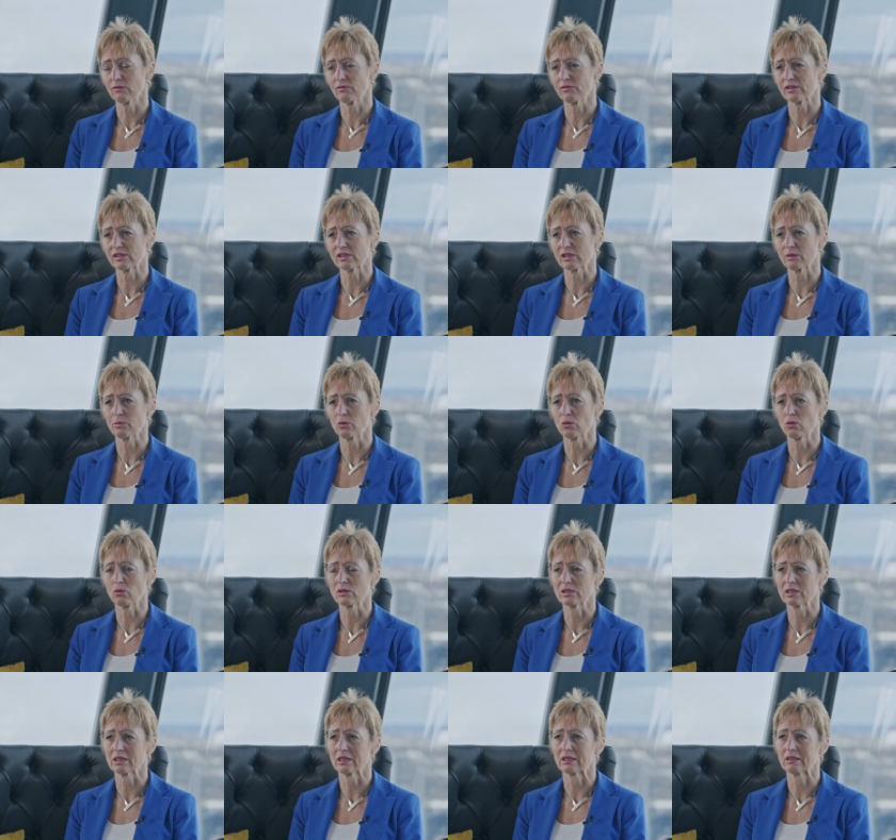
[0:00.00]
for
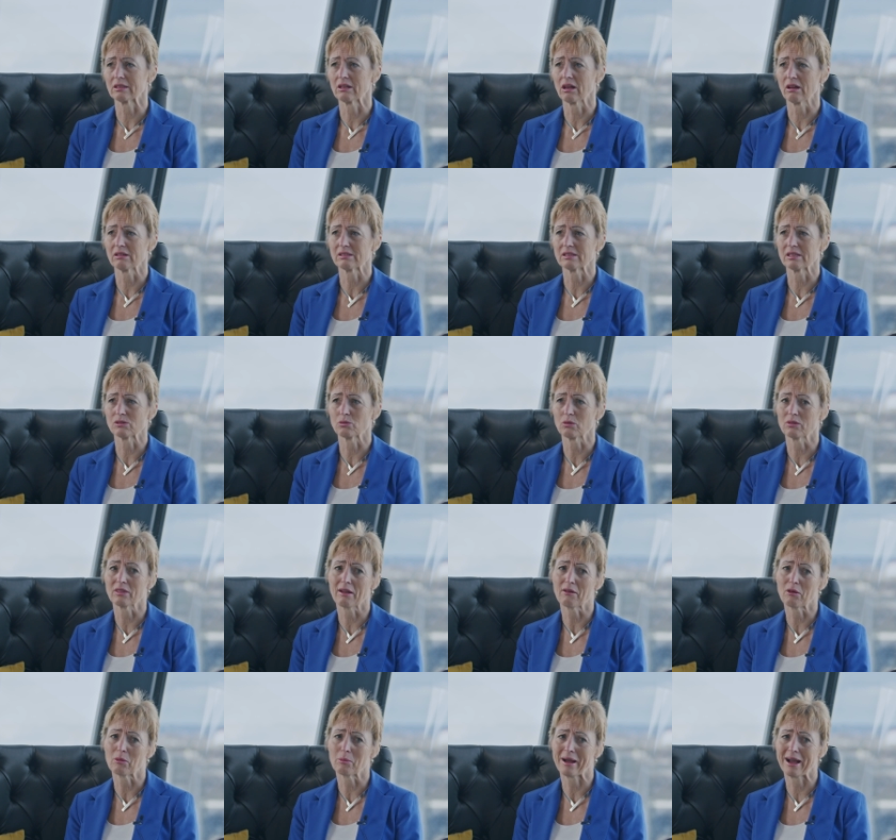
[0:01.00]
supporting nurses with
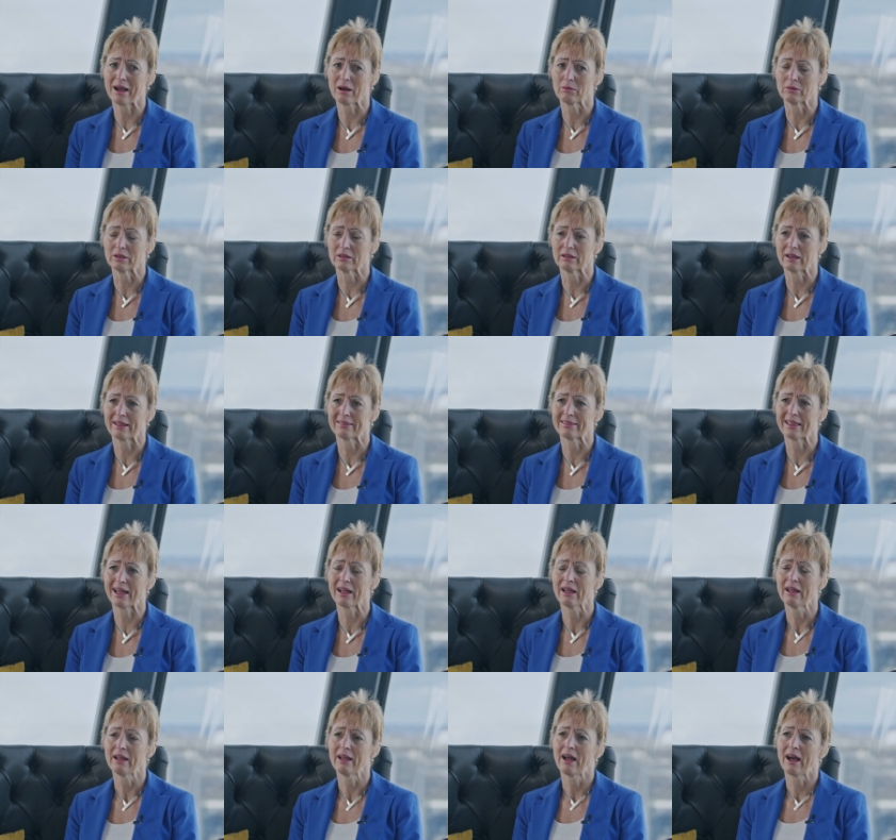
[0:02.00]
their empowerment and
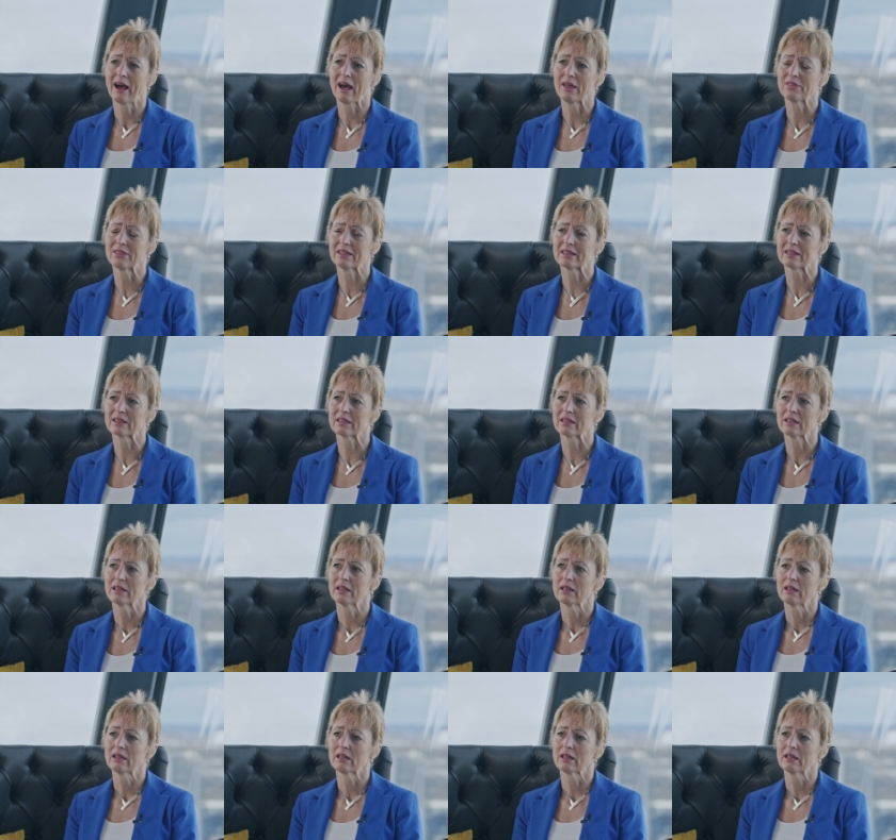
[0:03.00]
that I think